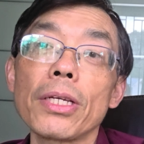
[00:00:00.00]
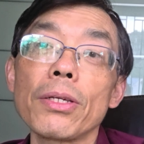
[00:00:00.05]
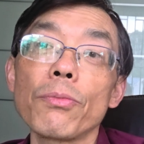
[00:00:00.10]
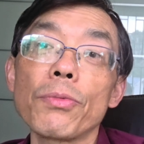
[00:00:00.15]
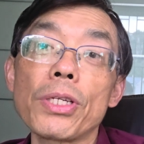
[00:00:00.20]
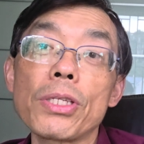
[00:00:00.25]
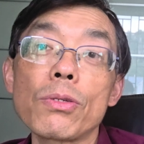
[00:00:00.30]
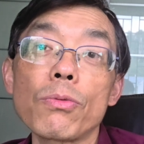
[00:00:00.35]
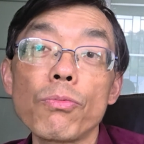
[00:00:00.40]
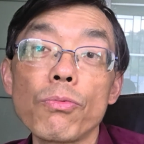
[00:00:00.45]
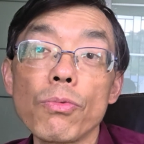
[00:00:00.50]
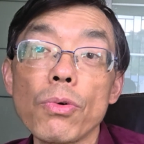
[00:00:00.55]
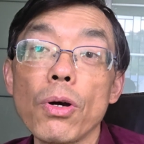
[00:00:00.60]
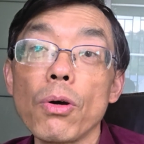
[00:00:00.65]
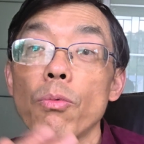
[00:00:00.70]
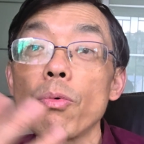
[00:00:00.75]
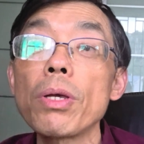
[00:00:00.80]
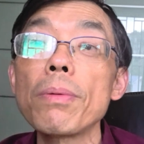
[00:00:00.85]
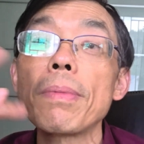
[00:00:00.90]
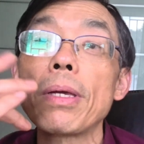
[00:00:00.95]
with
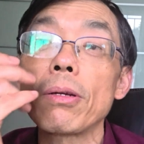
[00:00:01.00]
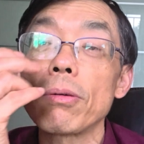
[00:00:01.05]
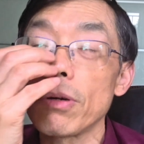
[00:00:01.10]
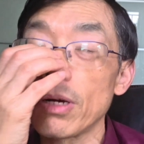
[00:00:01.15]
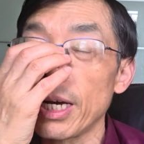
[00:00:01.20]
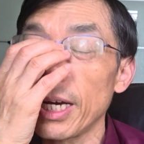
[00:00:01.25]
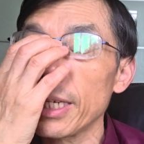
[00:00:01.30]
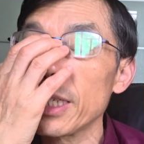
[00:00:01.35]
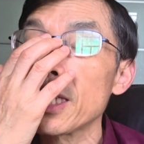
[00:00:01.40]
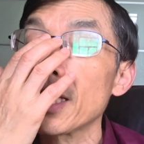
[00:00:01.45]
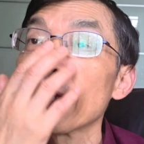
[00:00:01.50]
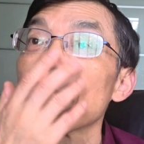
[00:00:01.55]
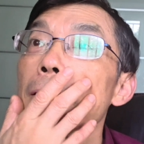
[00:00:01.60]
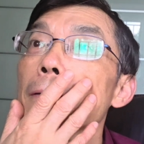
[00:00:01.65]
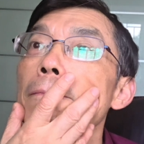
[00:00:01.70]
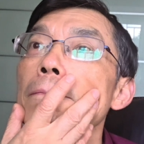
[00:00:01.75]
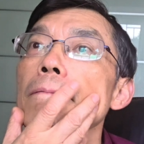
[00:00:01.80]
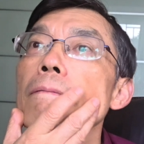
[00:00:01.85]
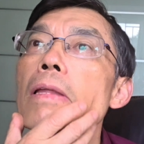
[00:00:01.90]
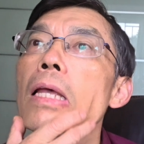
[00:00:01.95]
women, right?
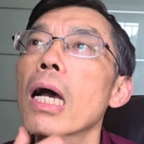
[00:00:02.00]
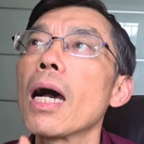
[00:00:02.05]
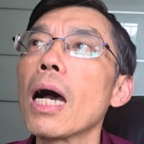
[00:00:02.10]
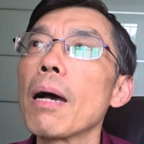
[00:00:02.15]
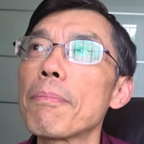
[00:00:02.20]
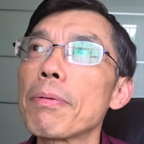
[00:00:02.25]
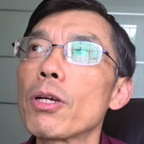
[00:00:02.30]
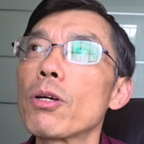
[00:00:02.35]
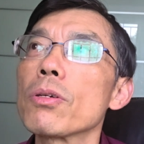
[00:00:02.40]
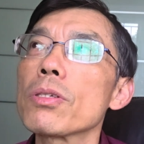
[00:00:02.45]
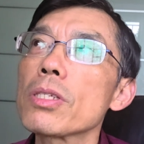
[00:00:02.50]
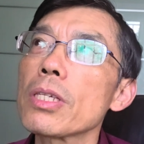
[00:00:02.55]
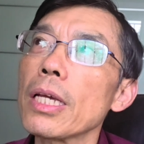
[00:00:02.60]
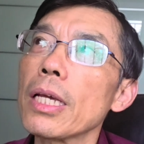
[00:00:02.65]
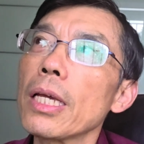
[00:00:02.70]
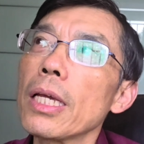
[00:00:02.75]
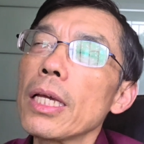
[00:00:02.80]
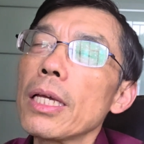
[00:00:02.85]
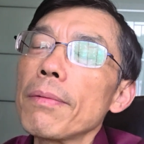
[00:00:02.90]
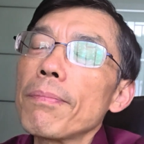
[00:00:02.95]
Because
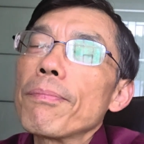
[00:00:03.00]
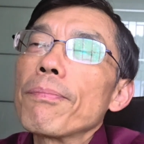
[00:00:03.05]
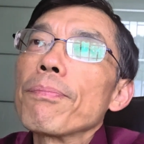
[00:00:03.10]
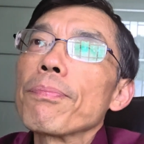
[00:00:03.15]
the